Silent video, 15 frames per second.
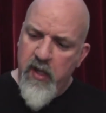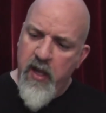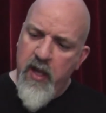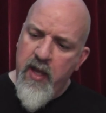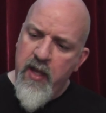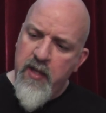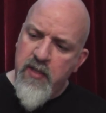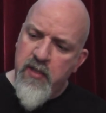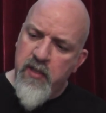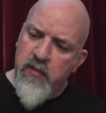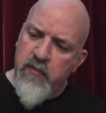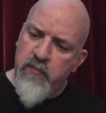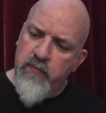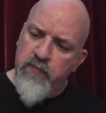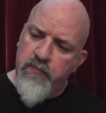And
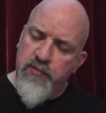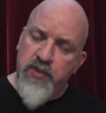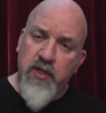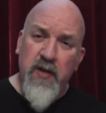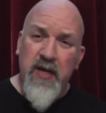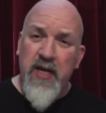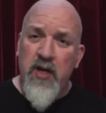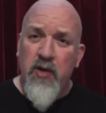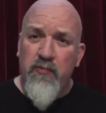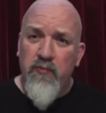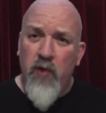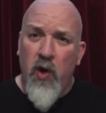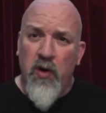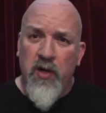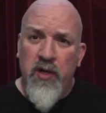certainly not
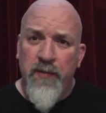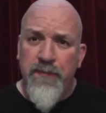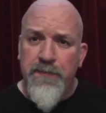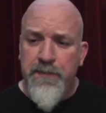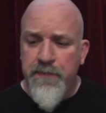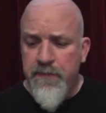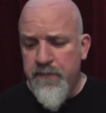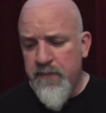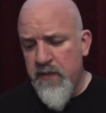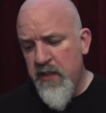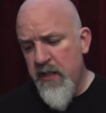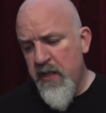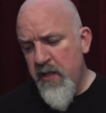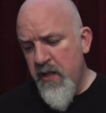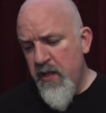rock.
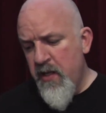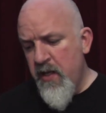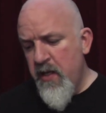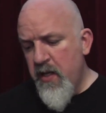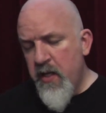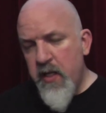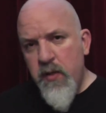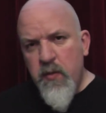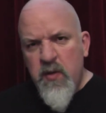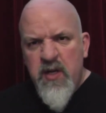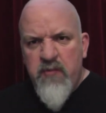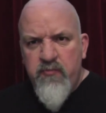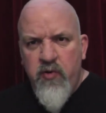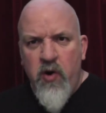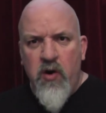You
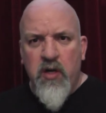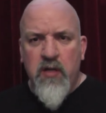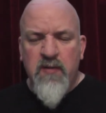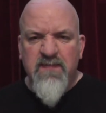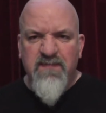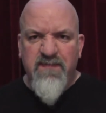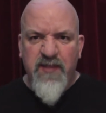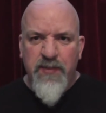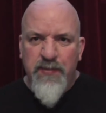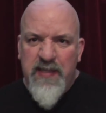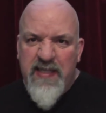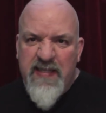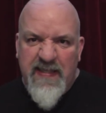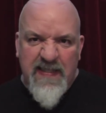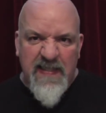want rock to be like,